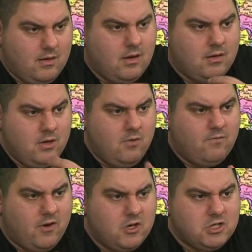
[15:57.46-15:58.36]
a new
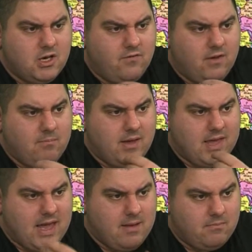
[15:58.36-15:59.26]
version of him
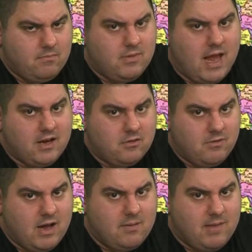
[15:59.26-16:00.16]
became Dr.
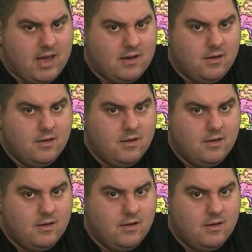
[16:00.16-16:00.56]
Eggman,